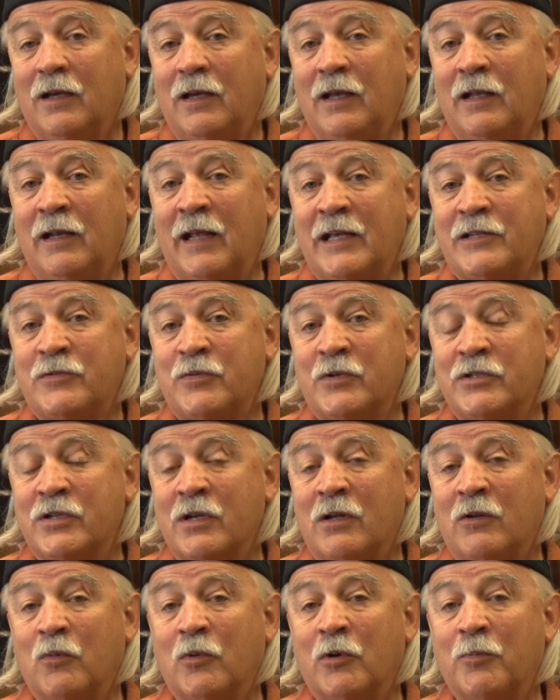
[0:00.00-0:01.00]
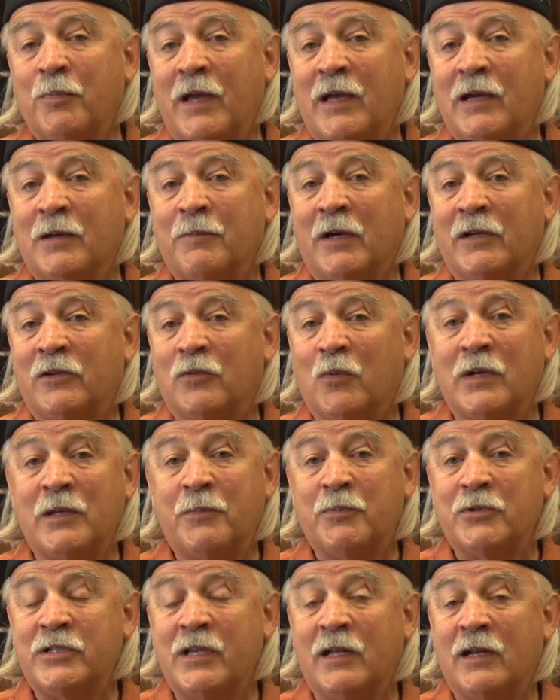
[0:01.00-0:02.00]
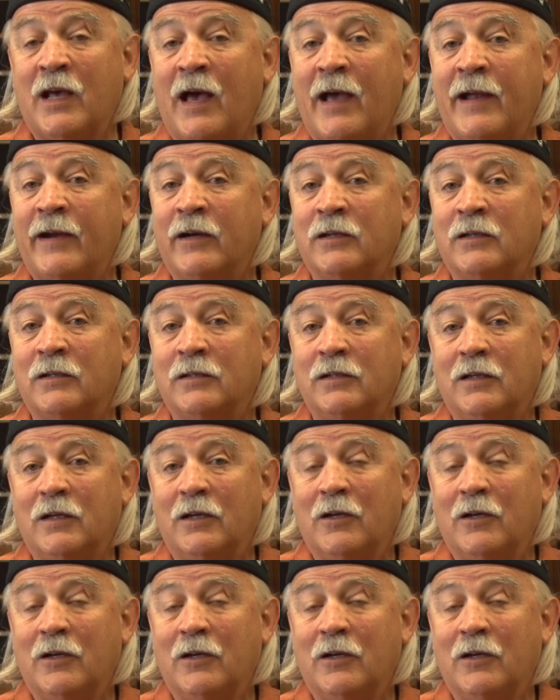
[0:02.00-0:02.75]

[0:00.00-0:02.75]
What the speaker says: And as a result, we're paying about 20% higher